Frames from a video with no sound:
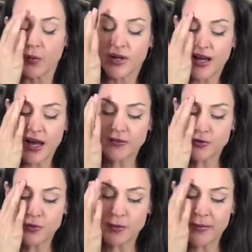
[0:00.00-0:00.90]
We'd have
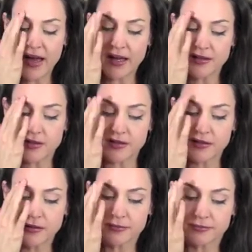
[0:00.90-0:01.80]
to
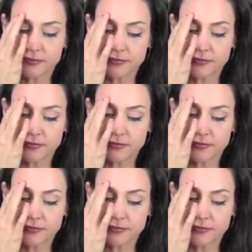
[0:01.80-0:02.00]
imagine